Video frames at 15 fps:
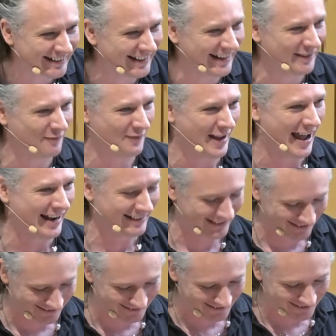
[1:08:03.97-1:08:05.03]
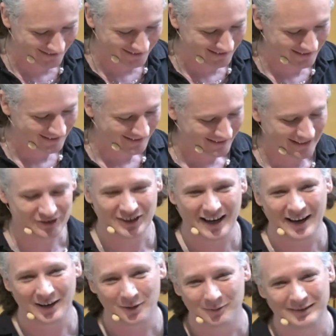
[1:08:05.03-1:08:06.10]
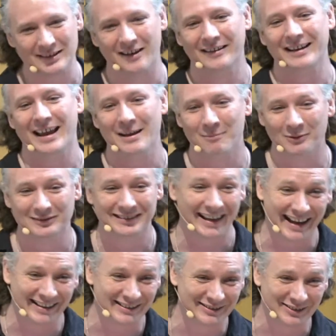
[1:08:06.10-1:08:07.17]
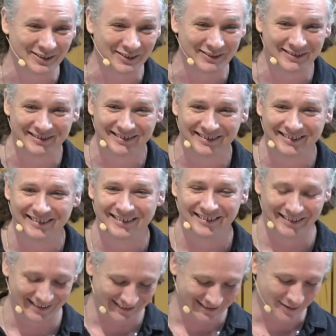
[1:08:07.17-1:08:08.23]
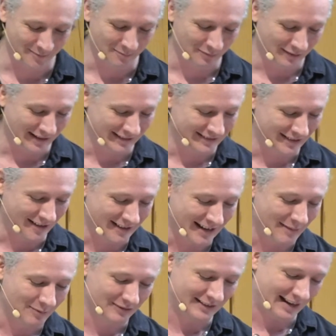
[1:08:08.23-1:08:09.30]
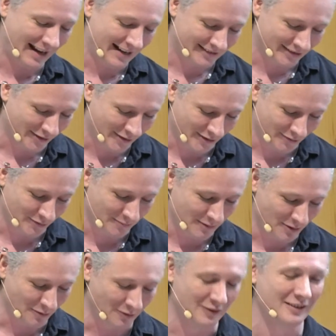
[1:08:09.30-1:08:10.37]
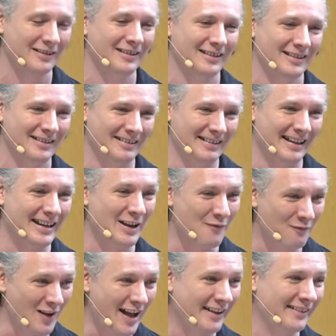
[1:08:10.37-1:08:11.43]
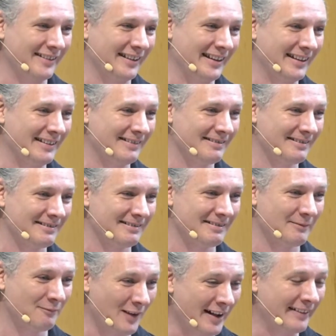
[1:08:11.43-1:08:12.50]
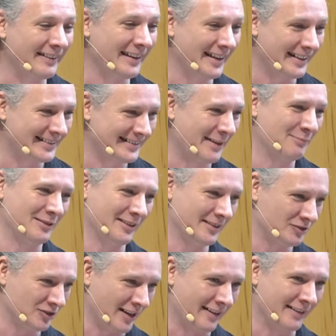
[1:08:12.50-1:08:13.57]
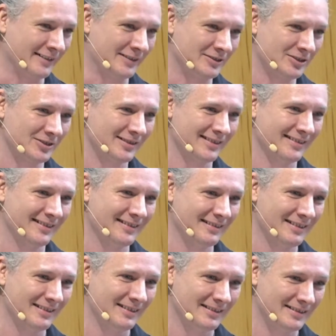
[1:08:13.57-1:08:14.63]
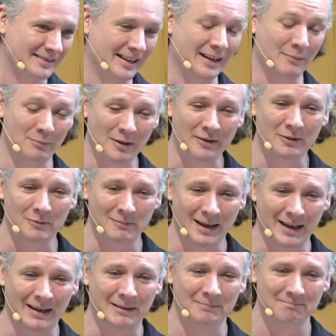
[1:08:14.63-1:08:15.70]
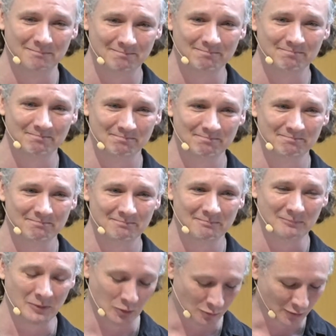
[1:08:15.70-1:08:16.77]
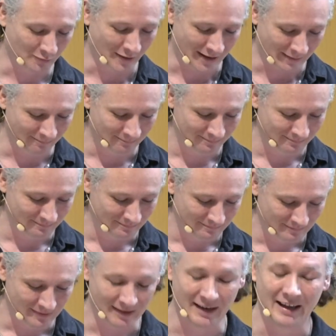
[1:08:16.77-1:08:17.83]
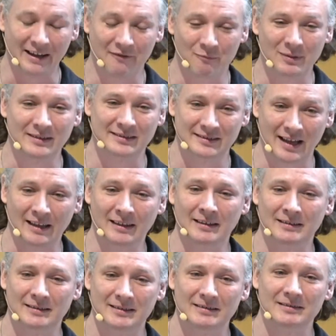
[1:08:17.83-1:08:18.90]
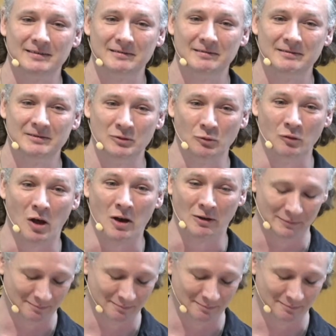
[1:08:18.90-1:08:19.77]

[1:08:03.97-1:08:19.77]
in fact, that Channing was unable to answer these complaints, unable to answer this rebuke, and he finally accepted the challenge, saying, "Brother May, you are right, and I have been silent too long."